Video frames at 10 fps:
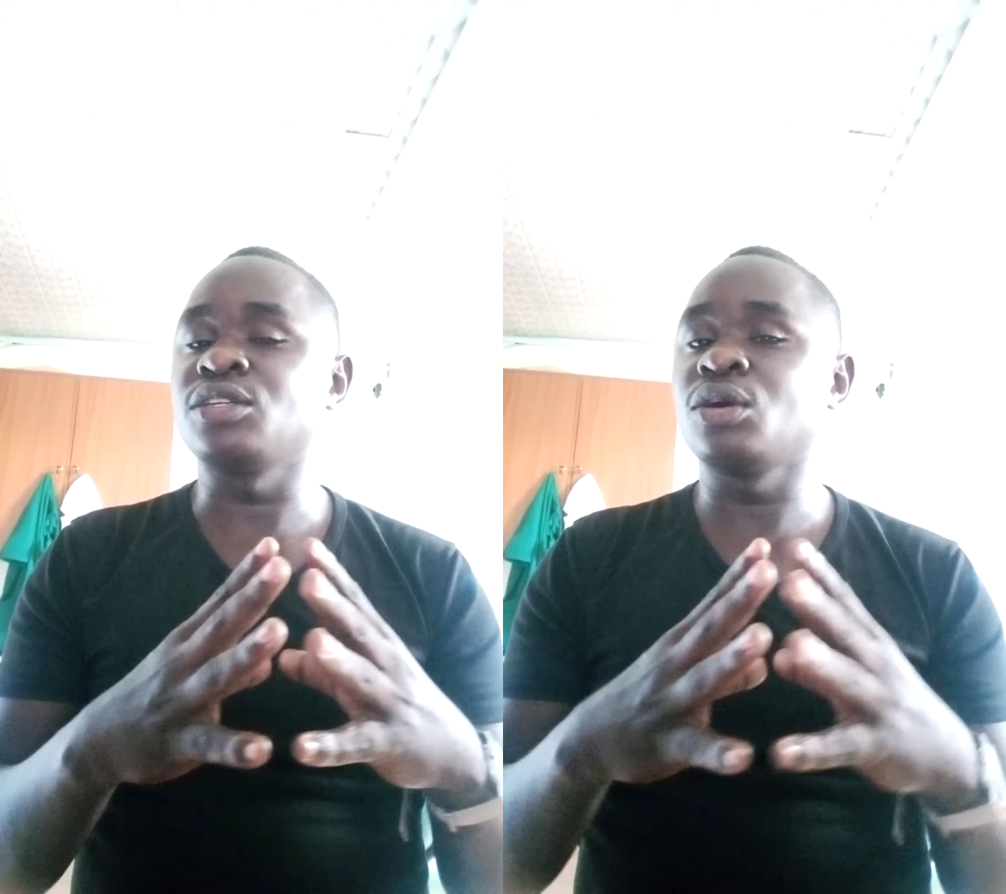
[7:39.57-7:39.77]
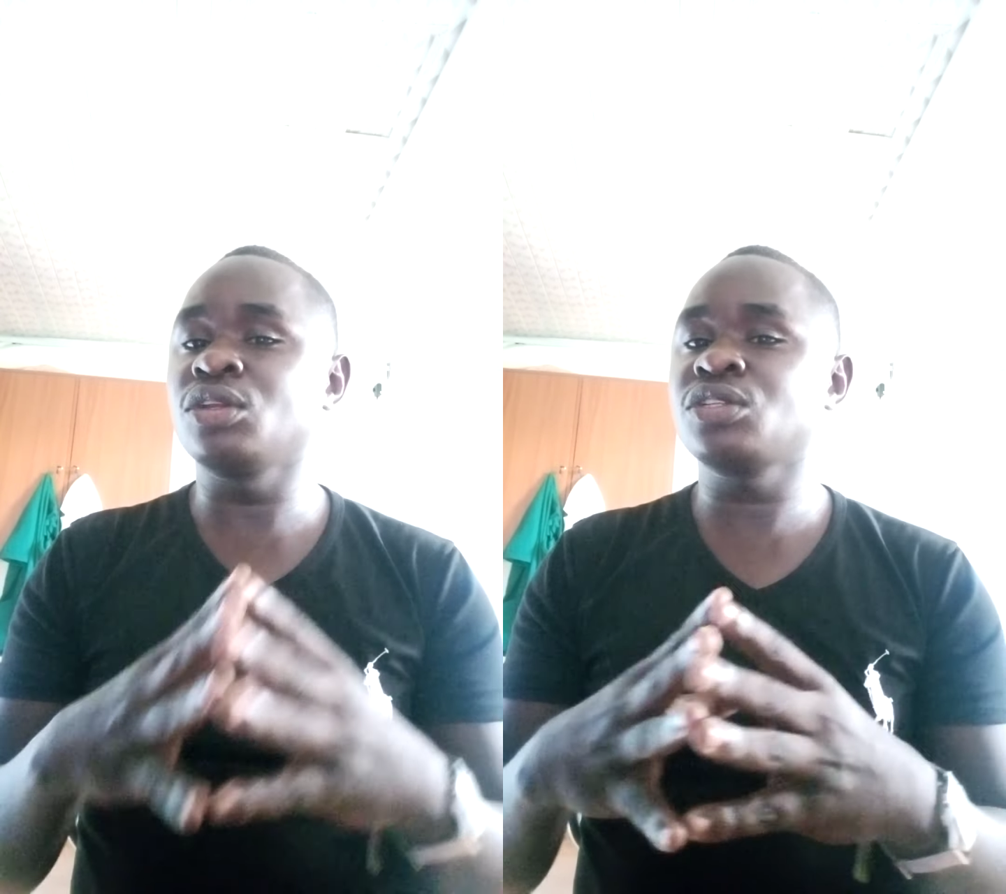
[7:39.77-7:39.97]

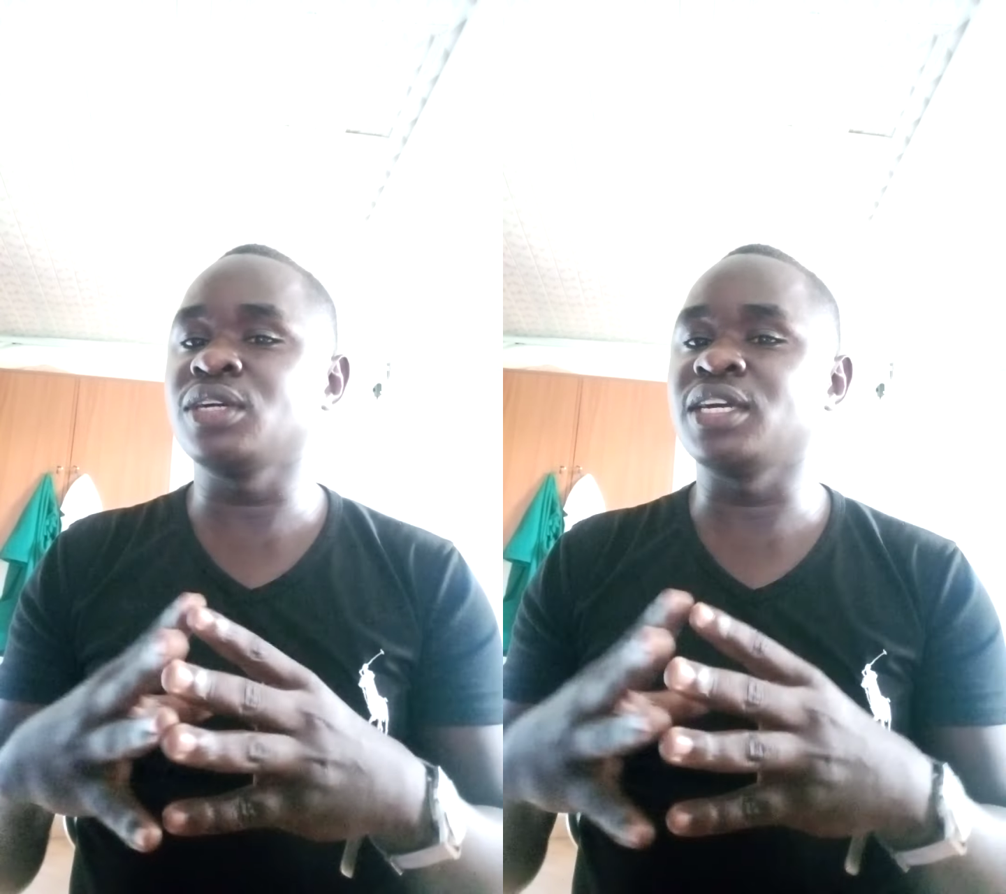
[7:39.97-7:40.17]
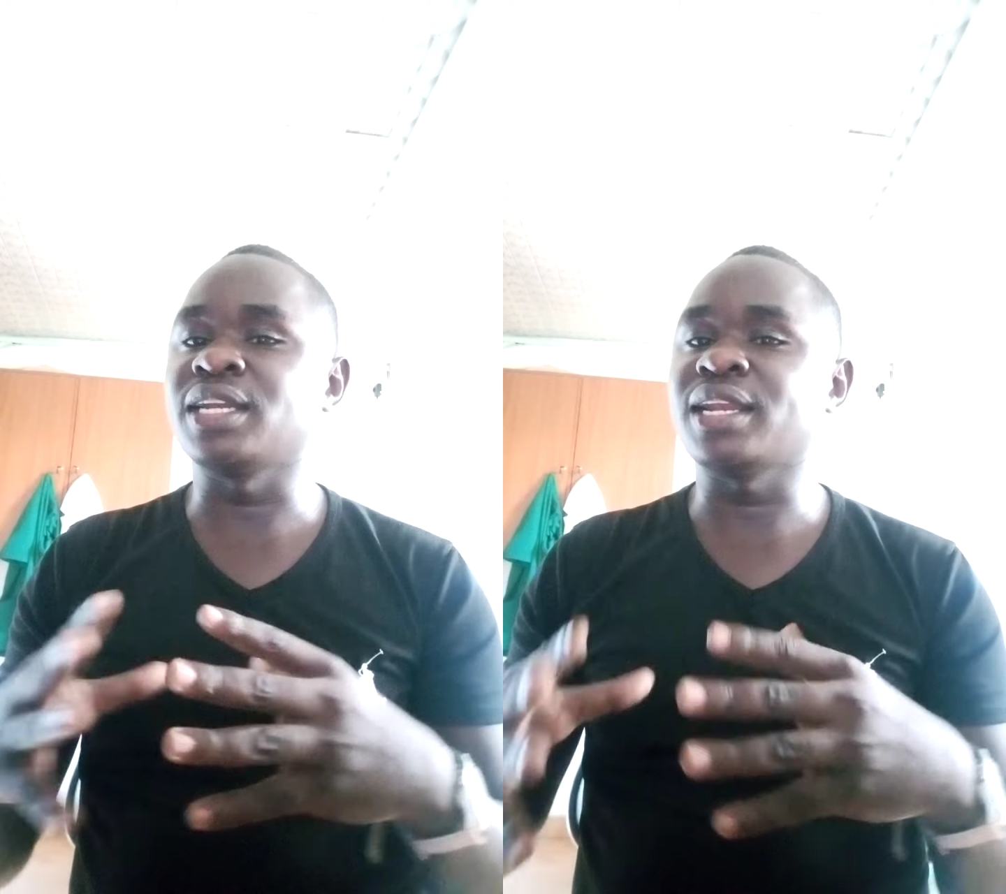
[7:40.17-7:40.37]
also
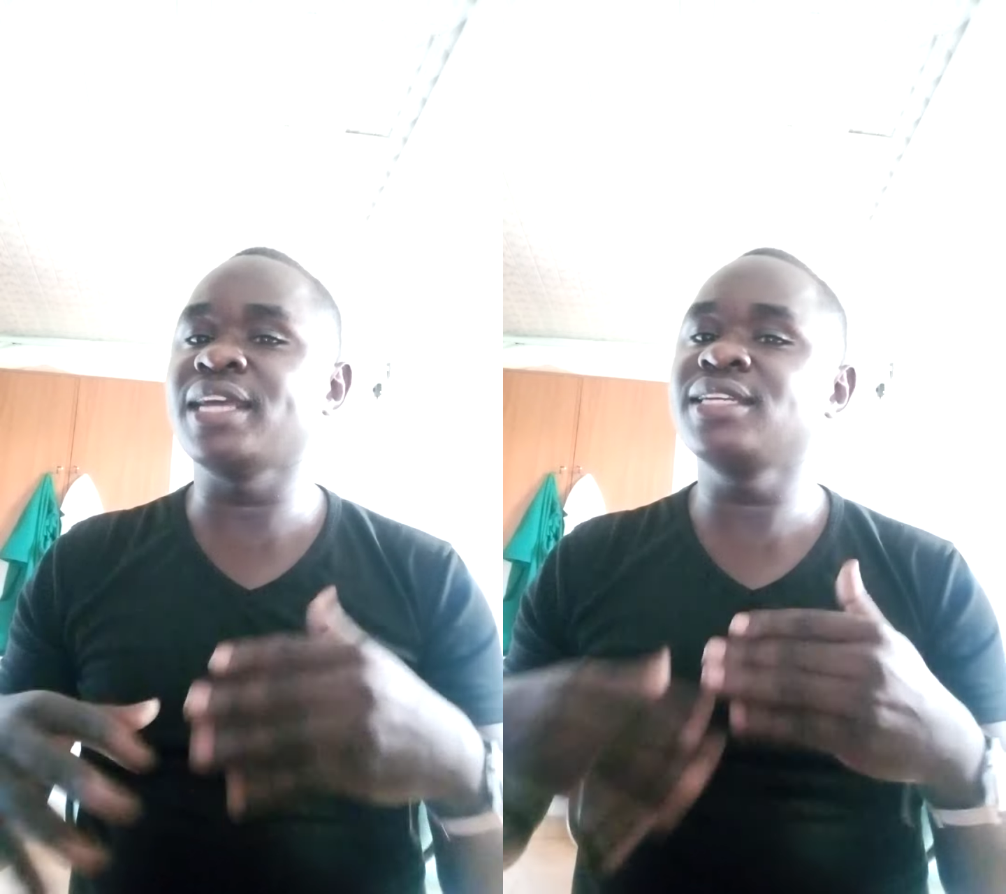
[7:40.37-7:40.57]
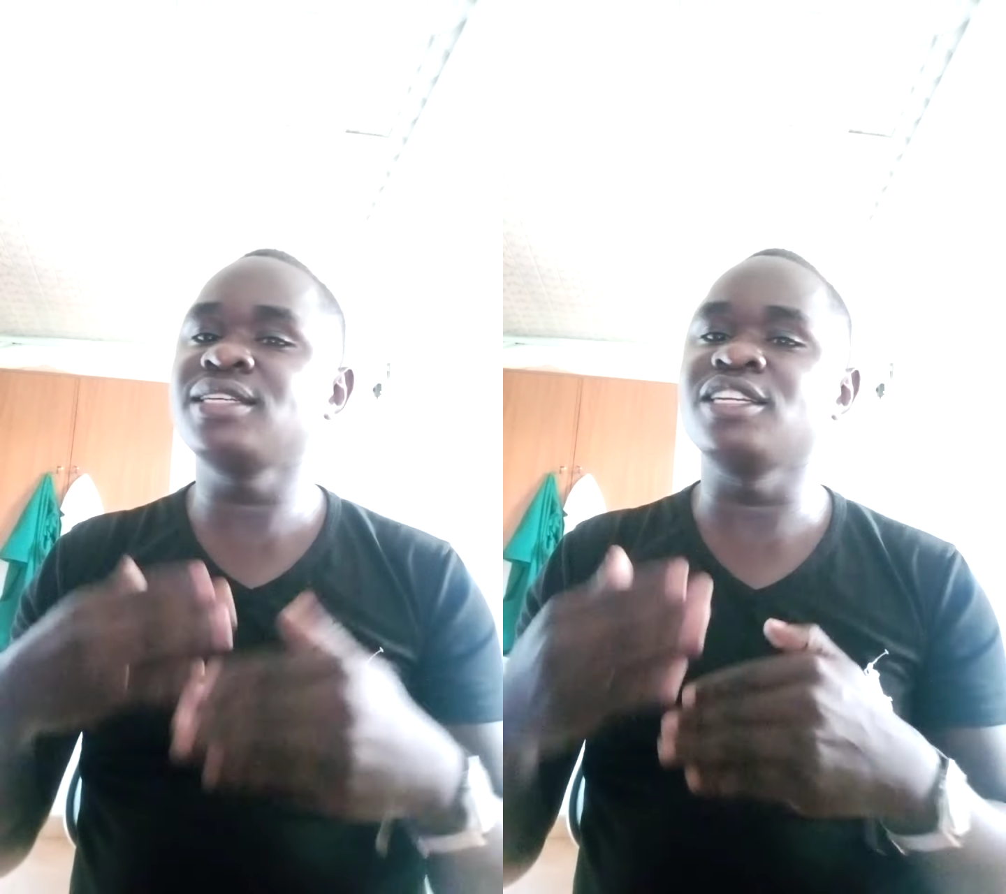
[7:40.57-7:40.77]

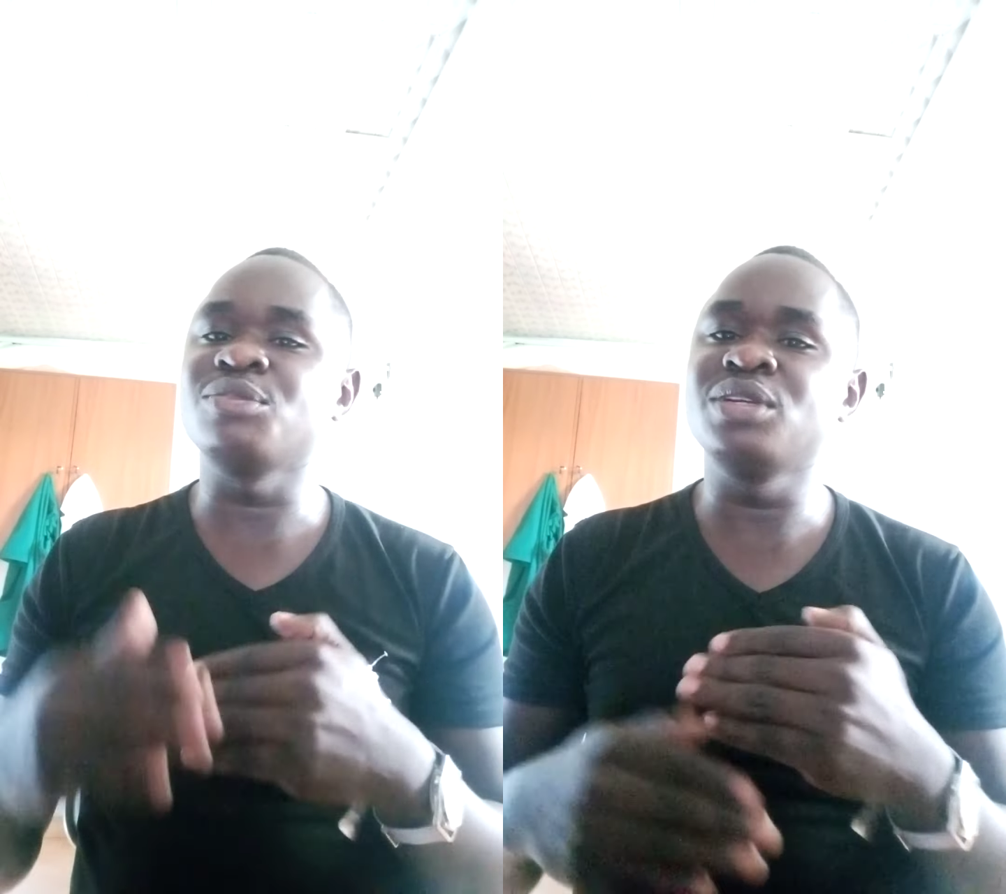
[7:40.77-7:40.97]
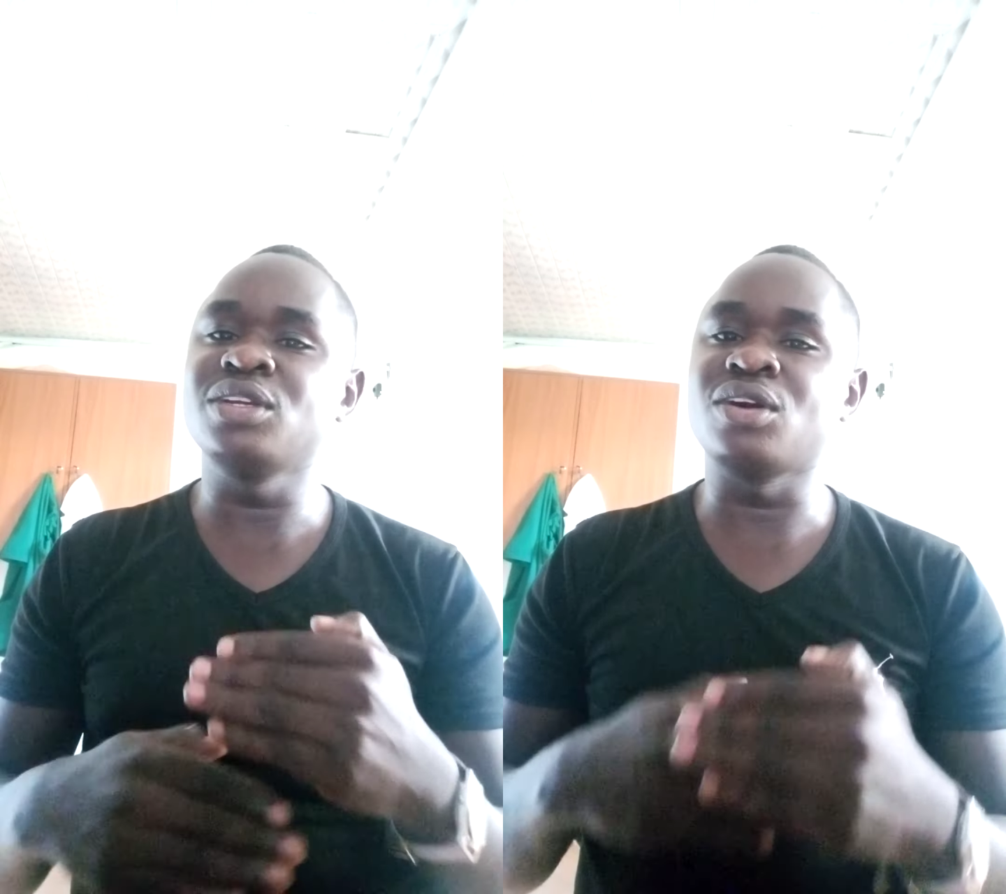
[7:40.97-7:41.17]
enlightened
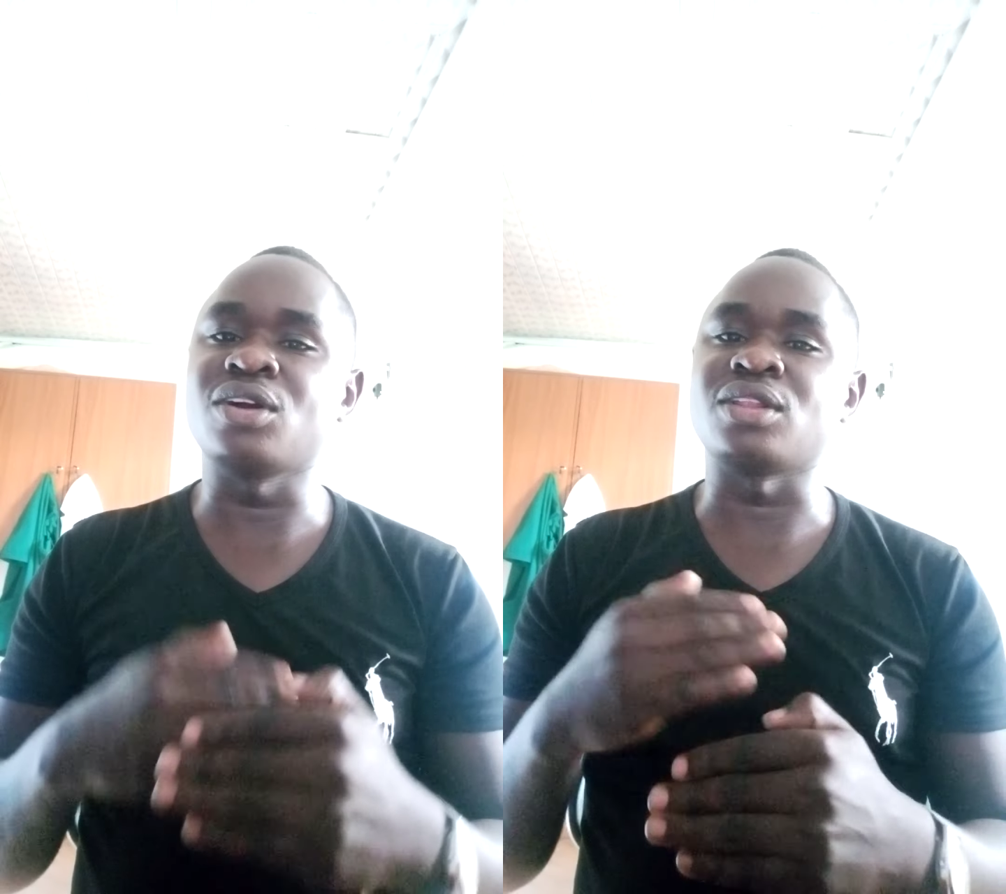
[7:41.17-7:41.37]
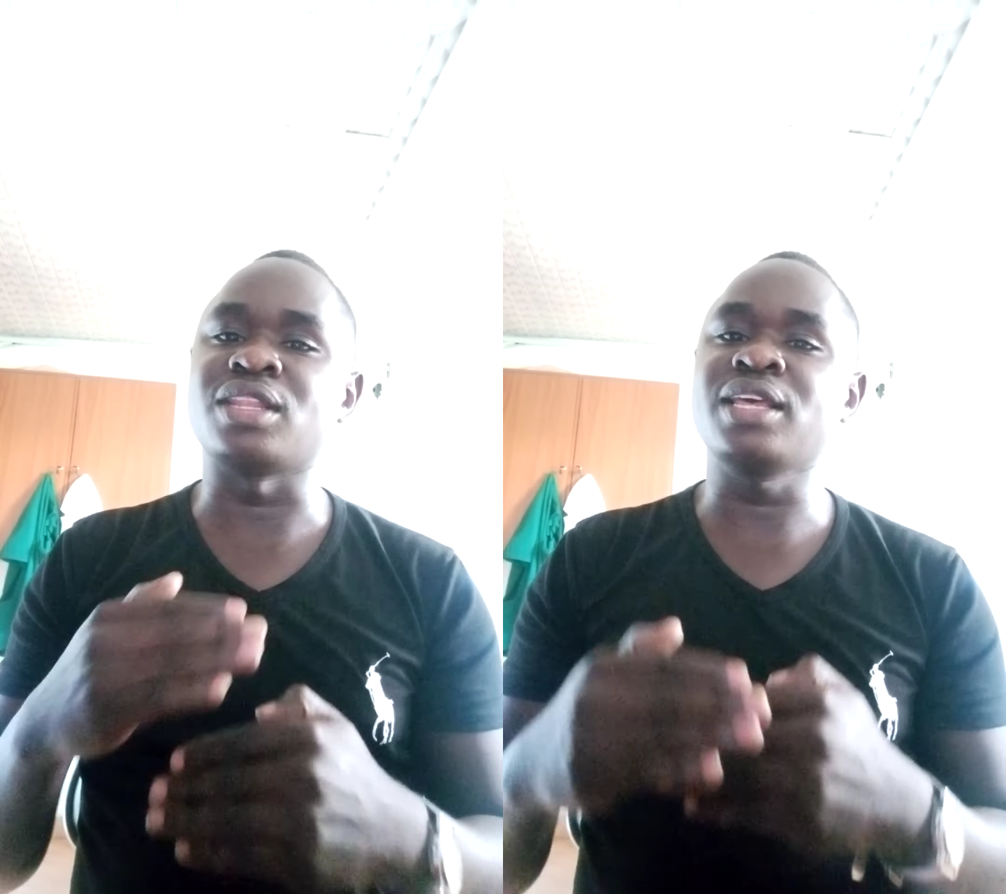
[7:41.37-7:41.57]
me
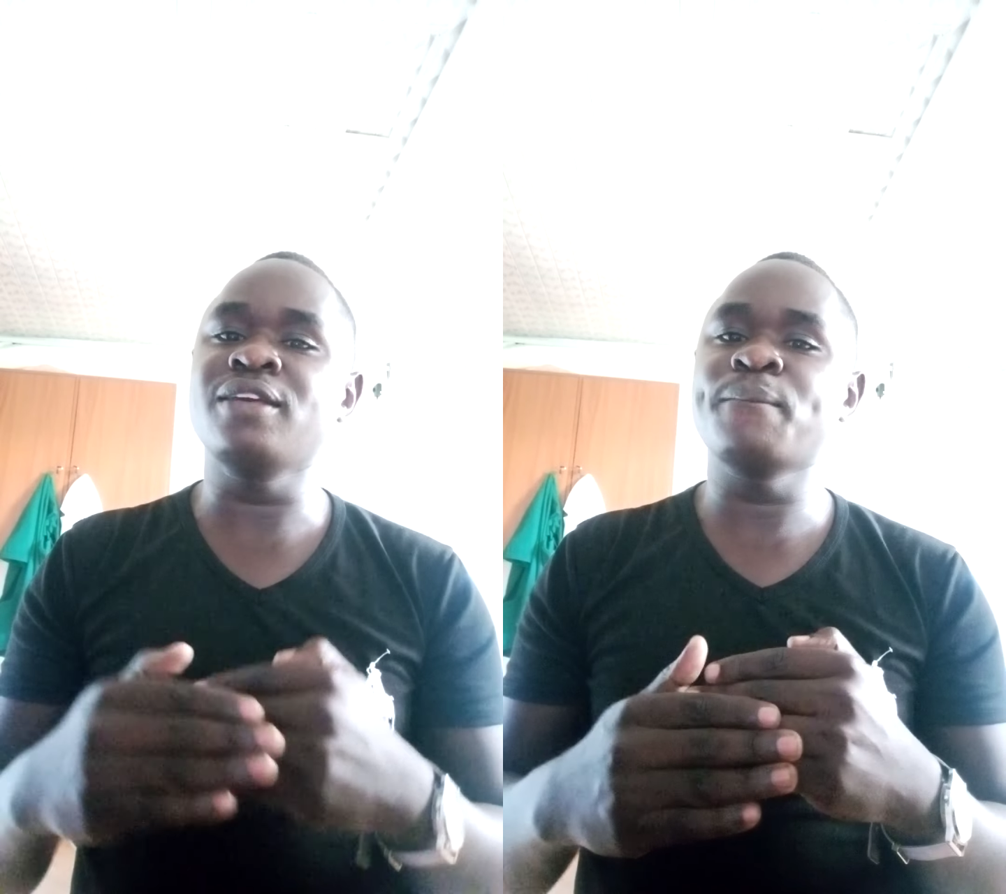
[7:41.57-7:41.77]
on the